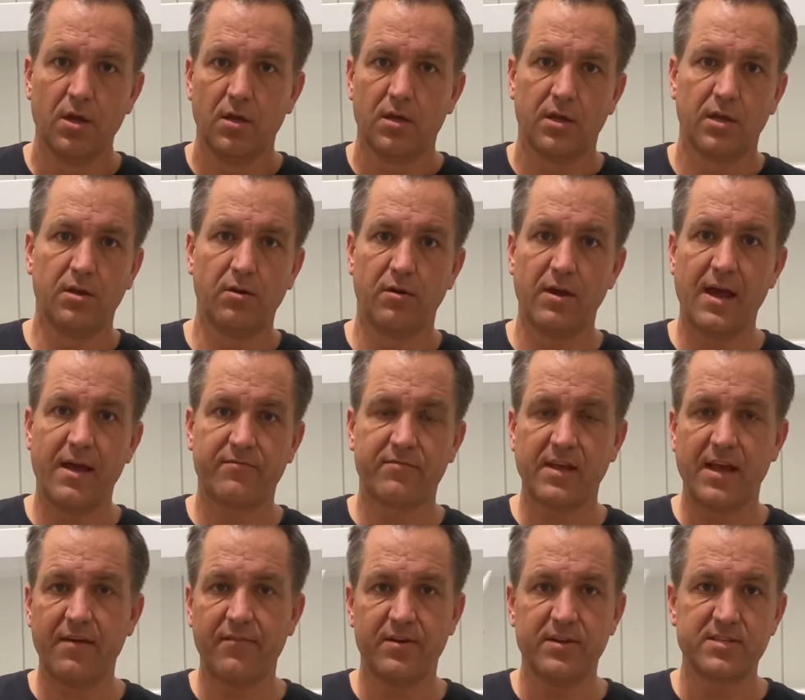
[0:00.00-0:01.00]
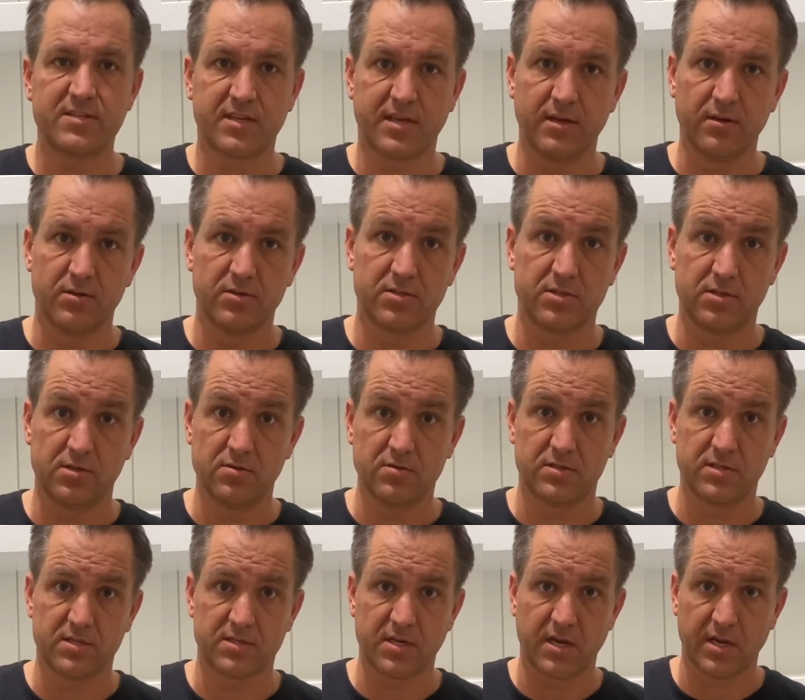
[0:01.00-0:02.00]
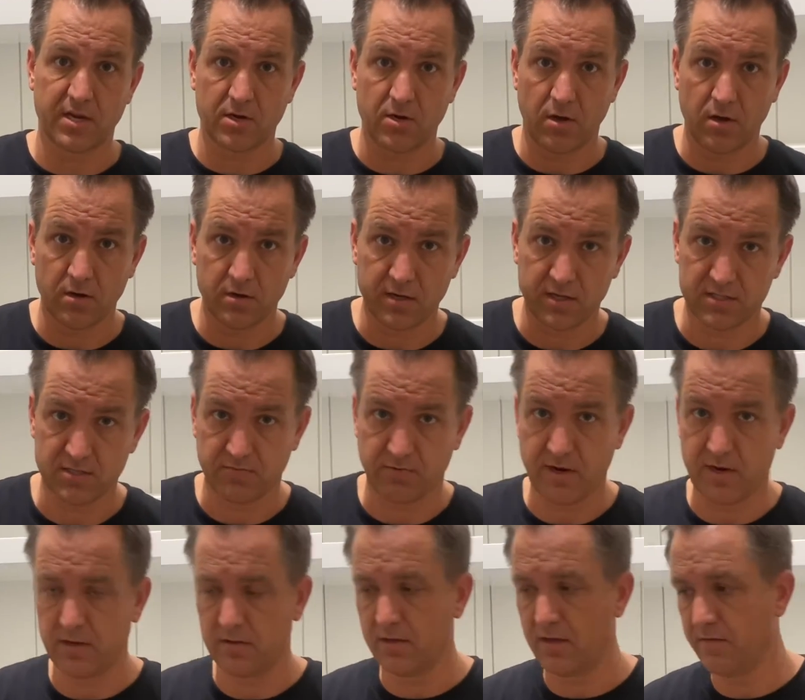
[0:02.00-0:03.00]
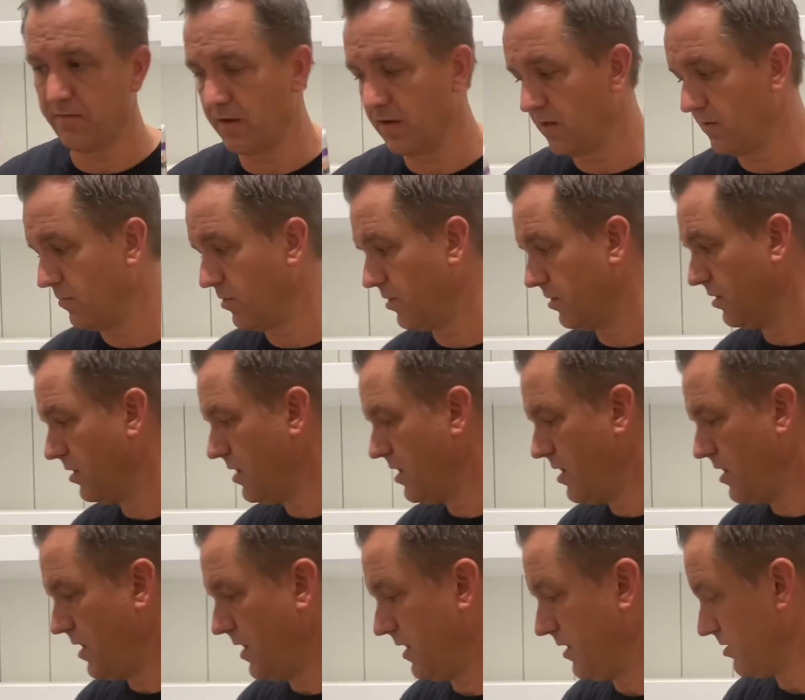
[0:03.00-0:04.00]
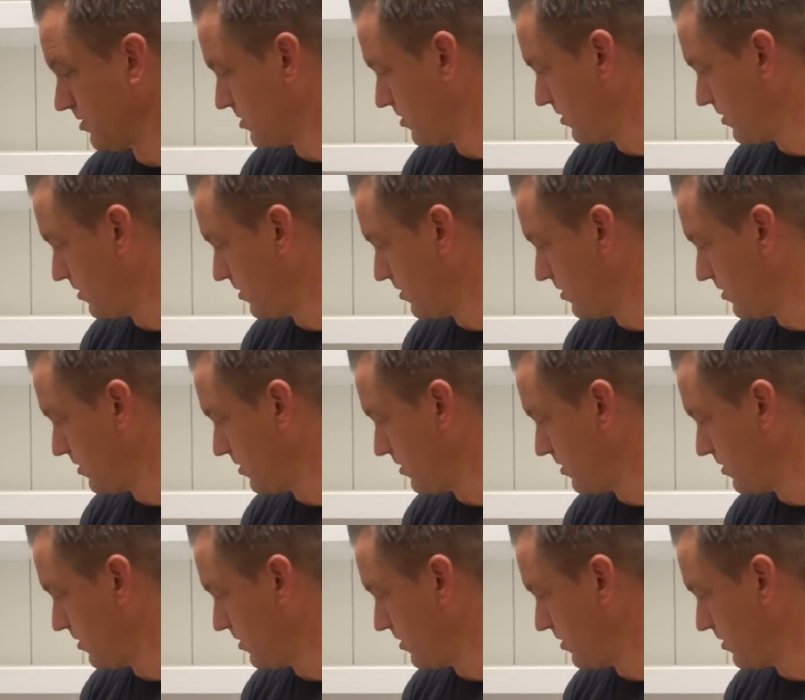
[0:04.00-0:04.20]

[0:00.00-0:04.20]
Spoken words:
You don't have to have any skills to use this kind of caulk. It's readily available, and I'll show